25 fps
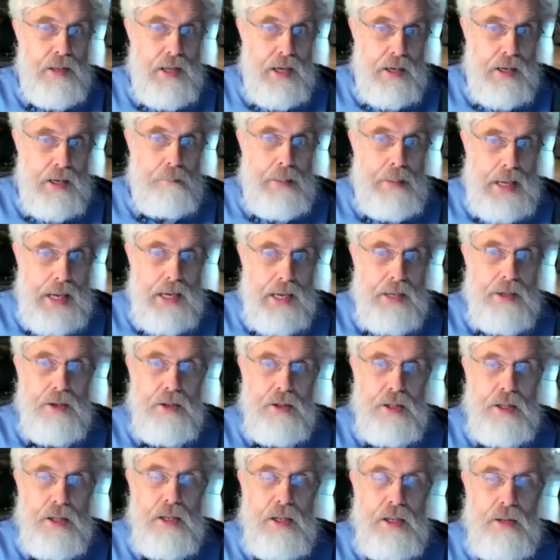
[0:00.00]
data back
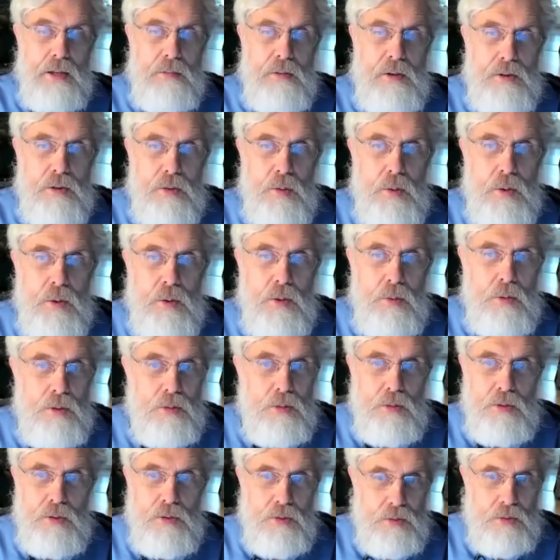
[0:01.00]
to the individual,
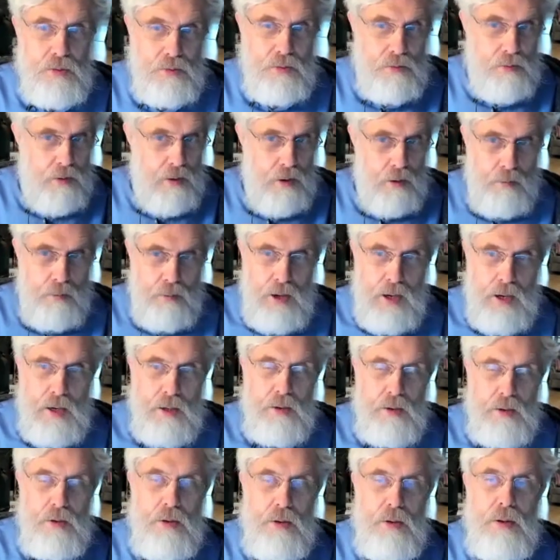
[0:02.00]
which was a
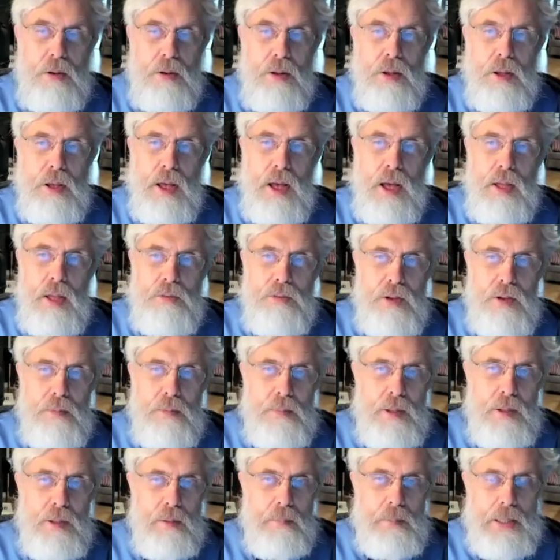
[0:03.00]
radical
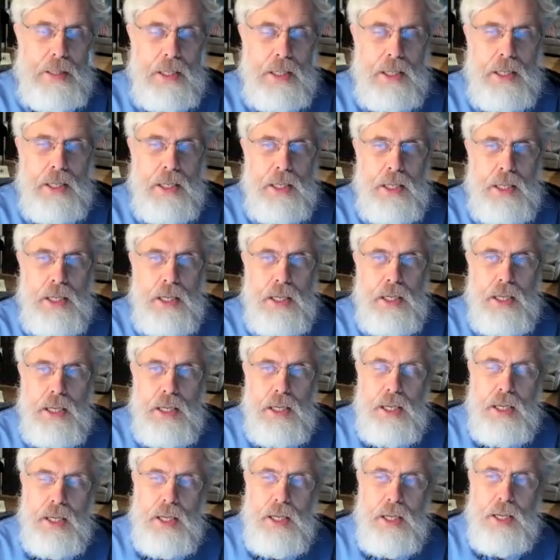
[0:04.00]
concept at the beginning.
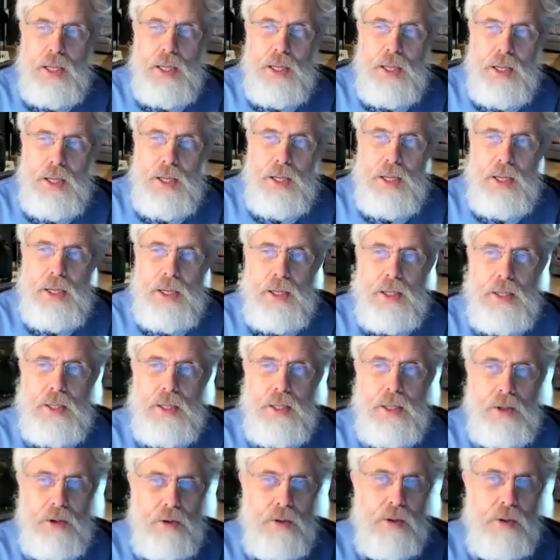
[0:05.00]
Uh,
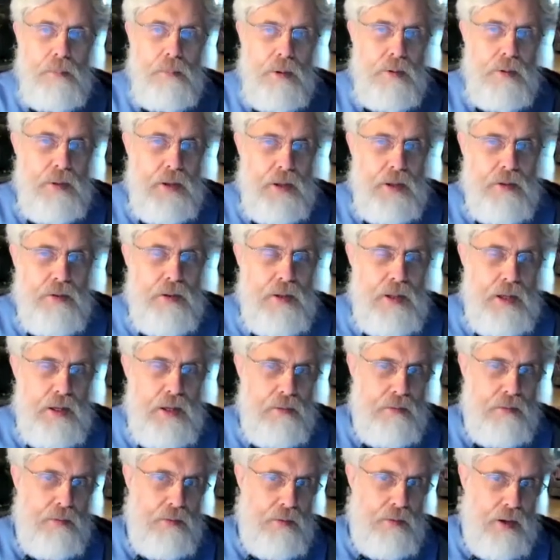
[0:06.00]
there are a number of things that
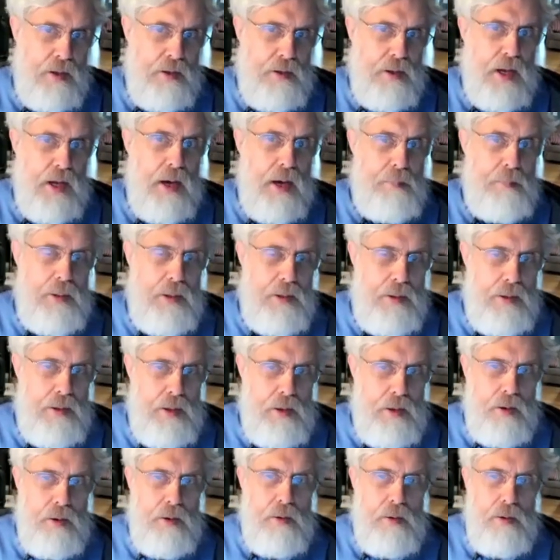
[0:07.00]
they've adopted
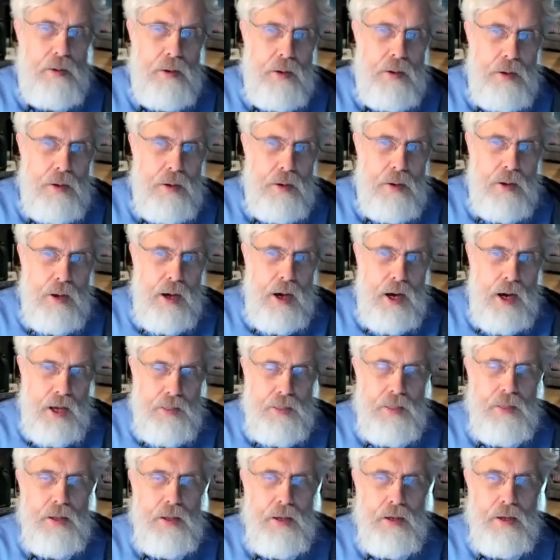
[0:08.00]
that are, I
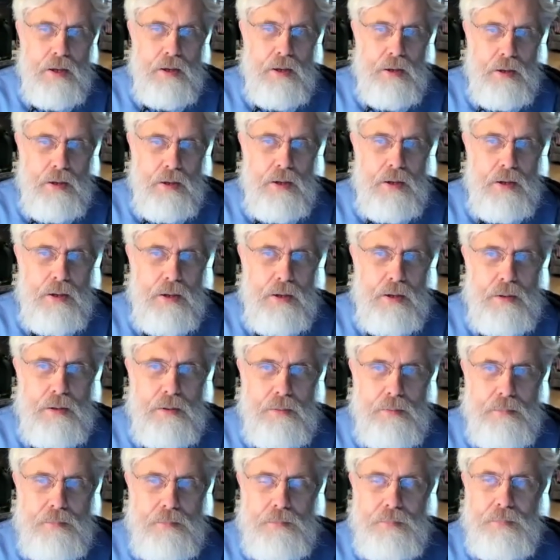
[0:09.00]
think, uh,
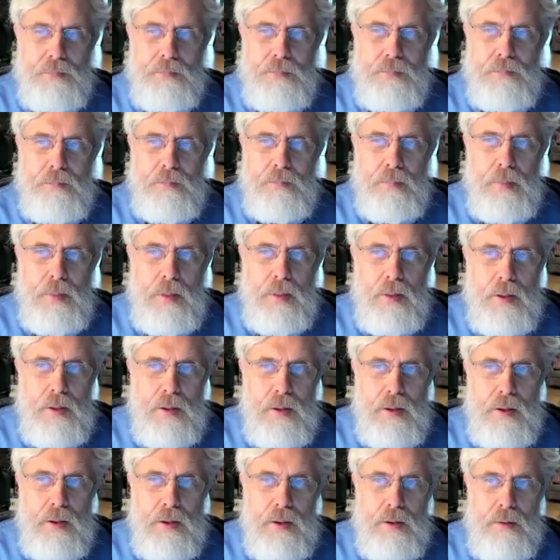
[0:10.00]

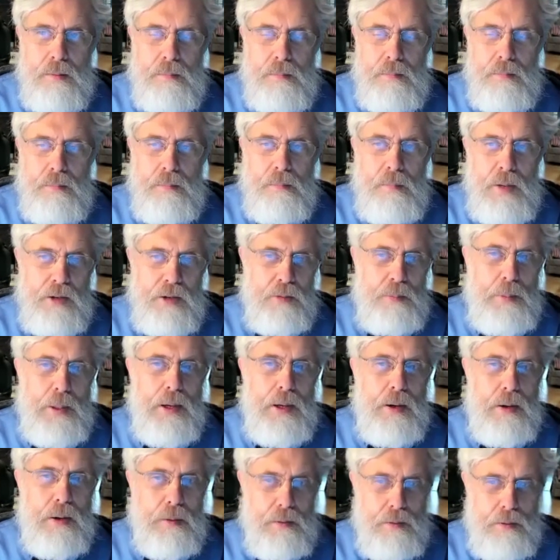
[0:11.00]
um, much
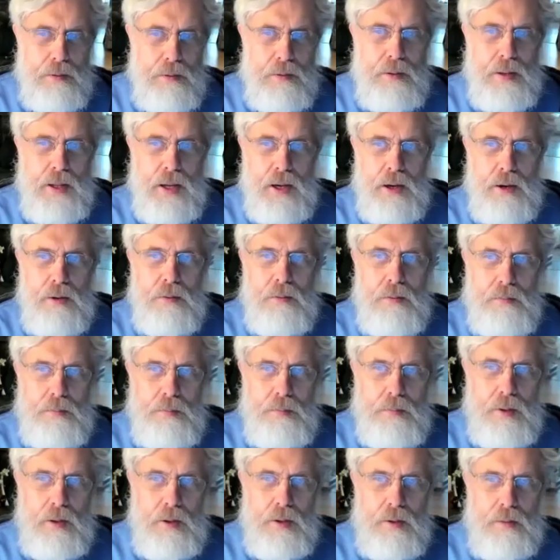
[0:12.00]
better now.
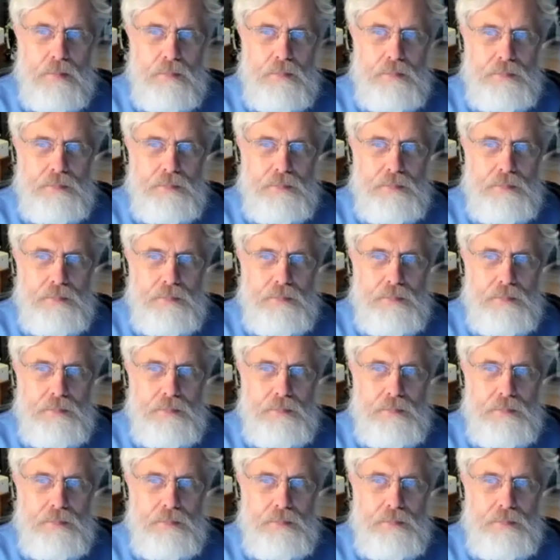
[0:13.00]
Um,